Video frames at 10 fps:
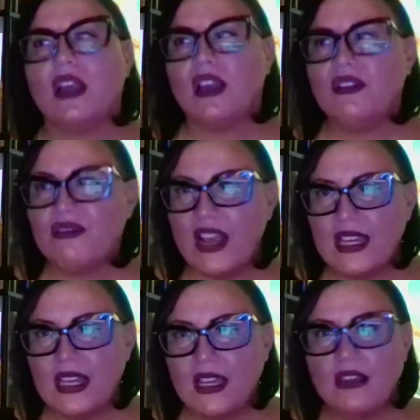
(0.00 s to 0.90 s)

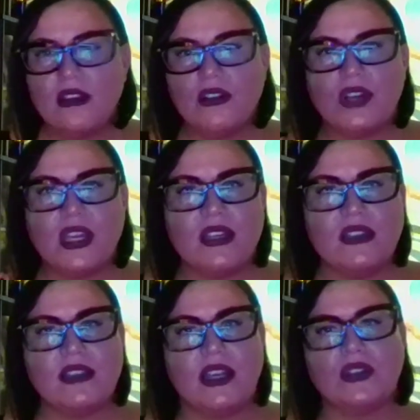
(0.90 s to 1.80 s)
inviting, creating
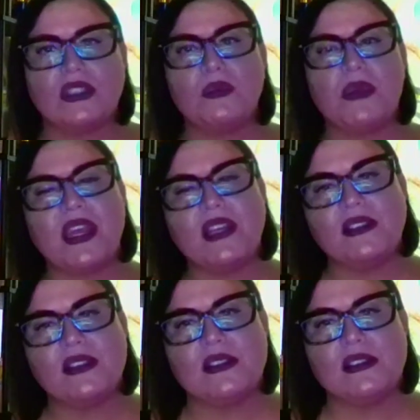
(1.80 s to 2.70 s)
sacred
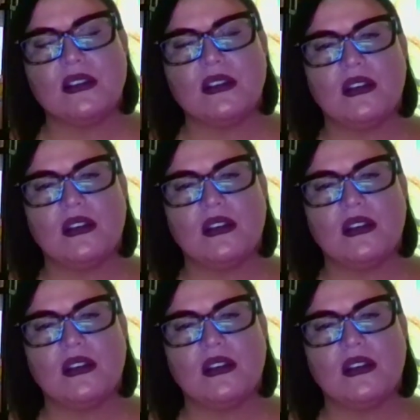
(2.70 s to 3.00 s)
space,